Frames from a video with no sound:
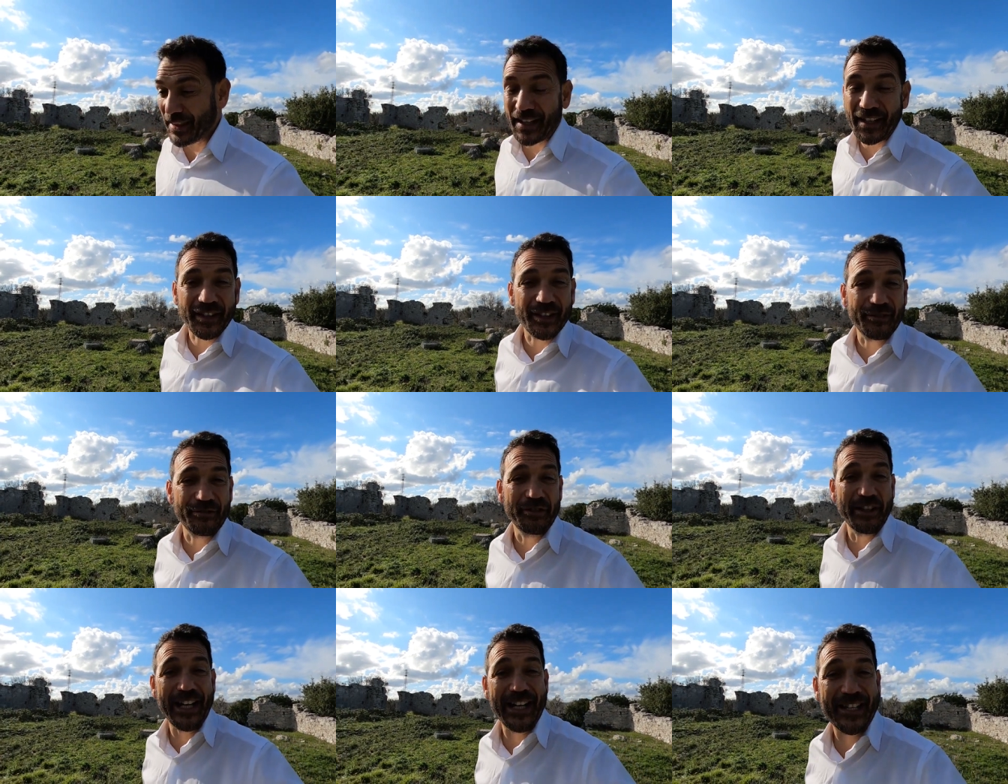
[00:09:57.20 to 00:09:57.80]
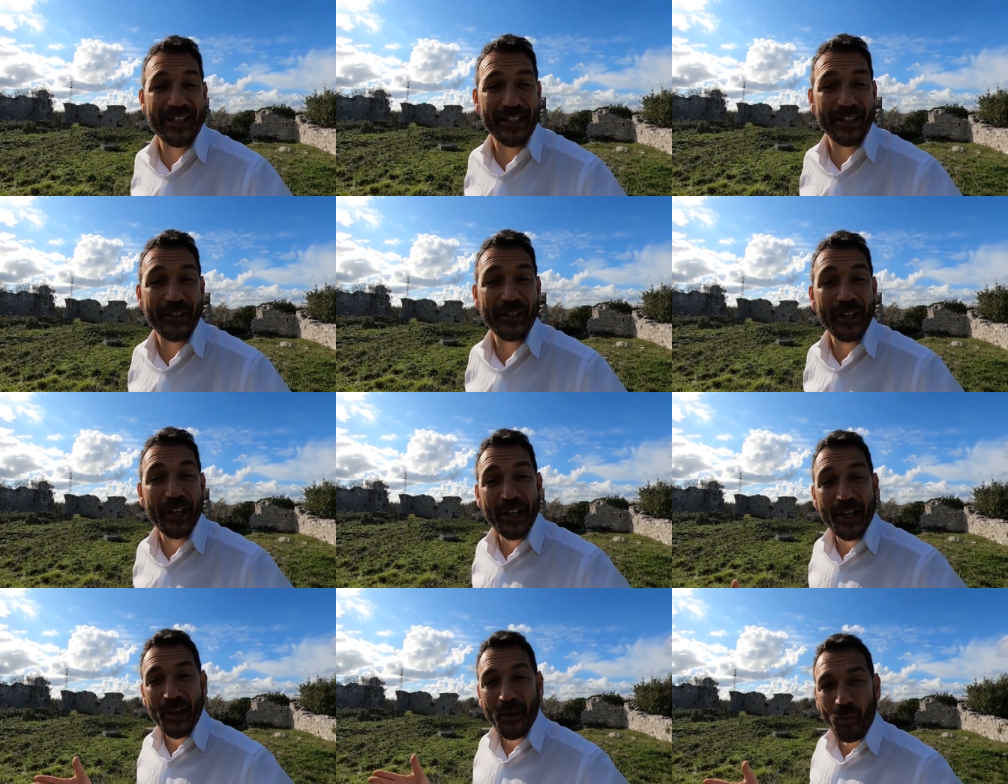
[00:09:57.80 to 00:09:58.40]
another
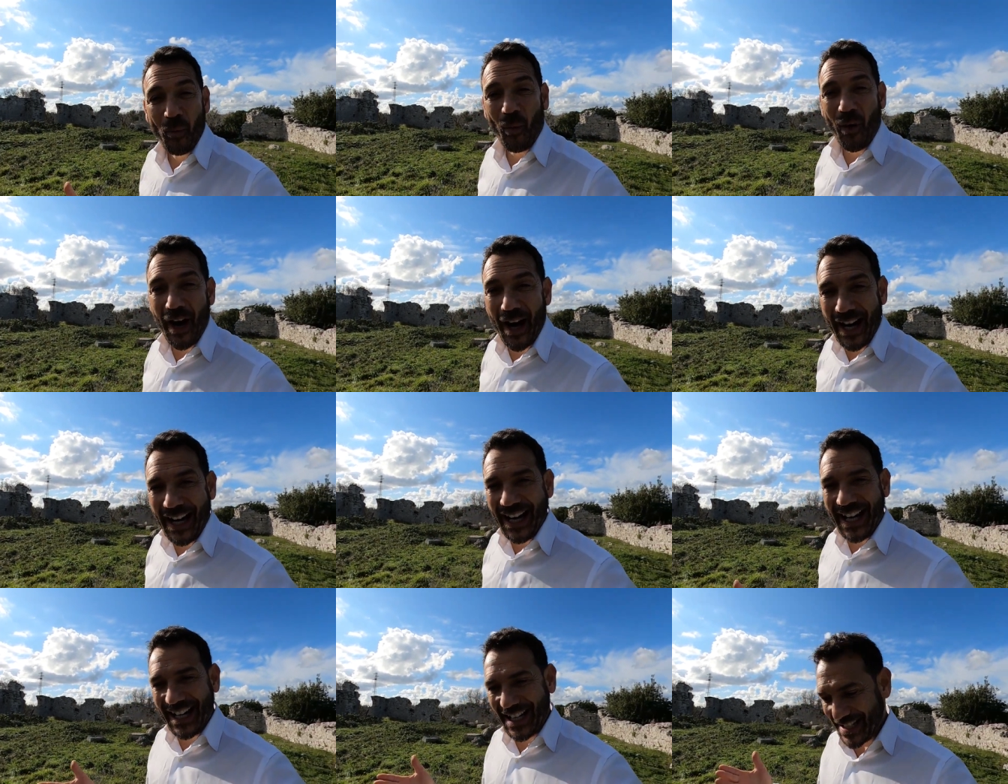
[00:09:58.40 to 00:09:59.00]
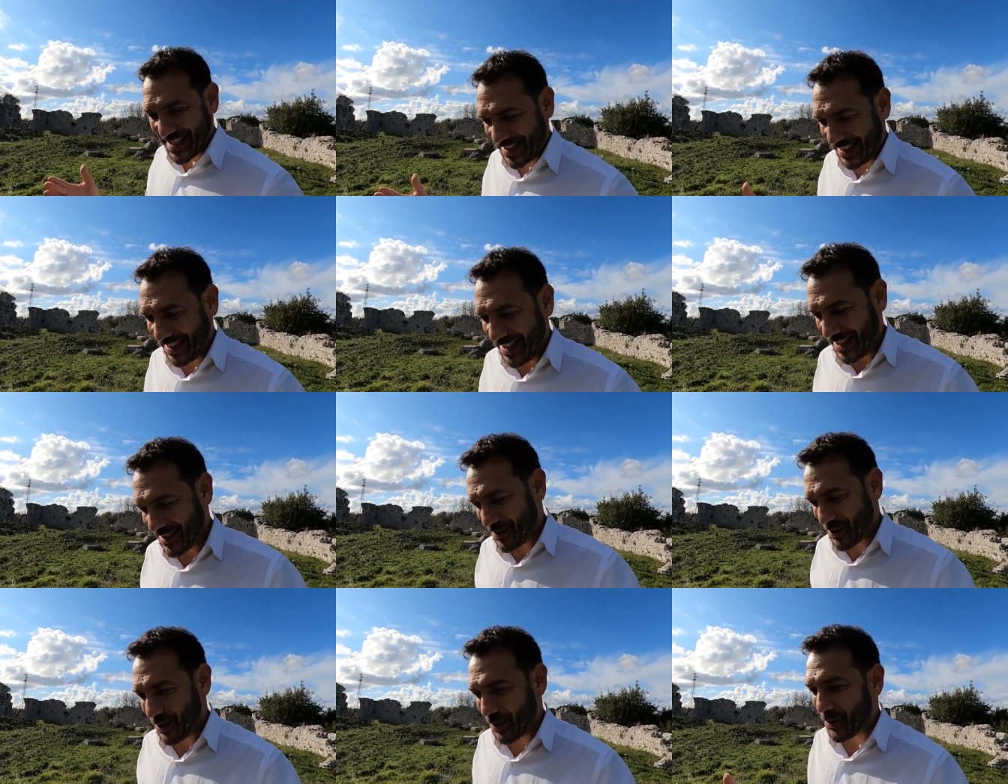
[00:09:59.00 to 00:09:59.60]
reason why
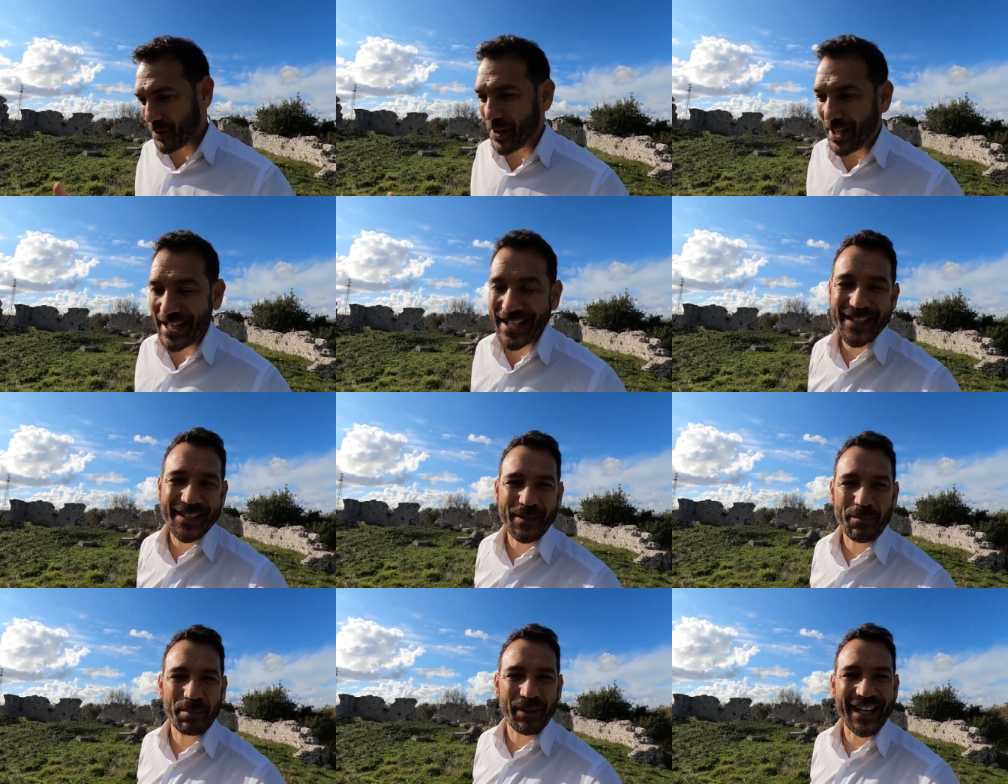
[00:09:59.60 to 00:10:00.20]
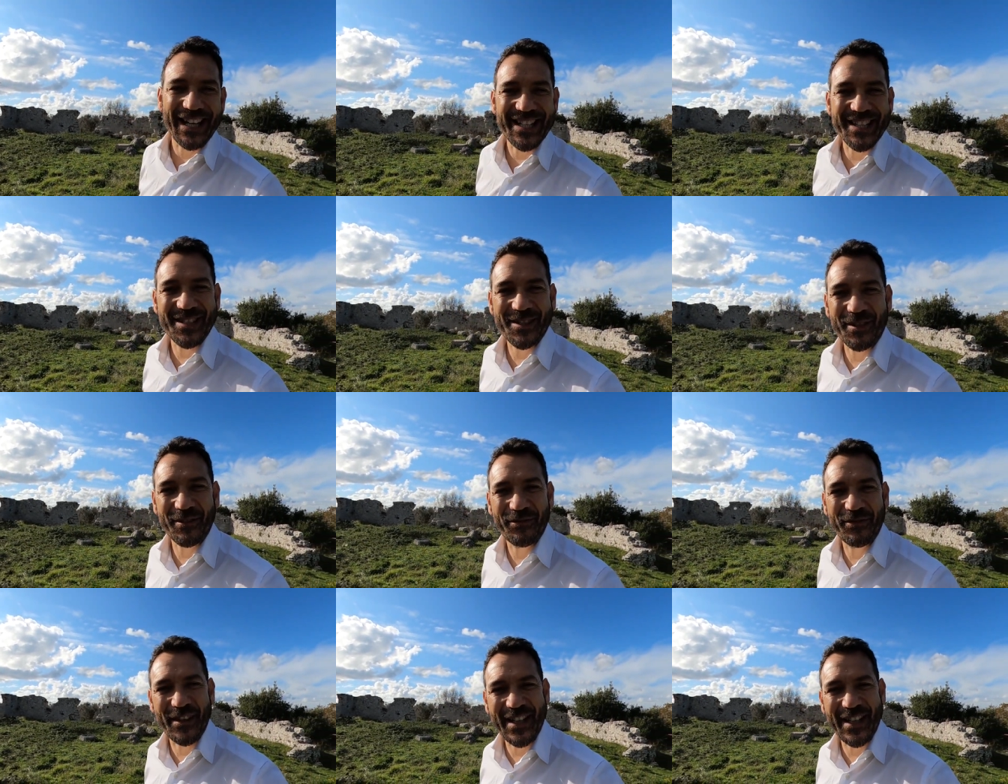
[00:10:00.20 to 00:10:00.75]
Salento is the place to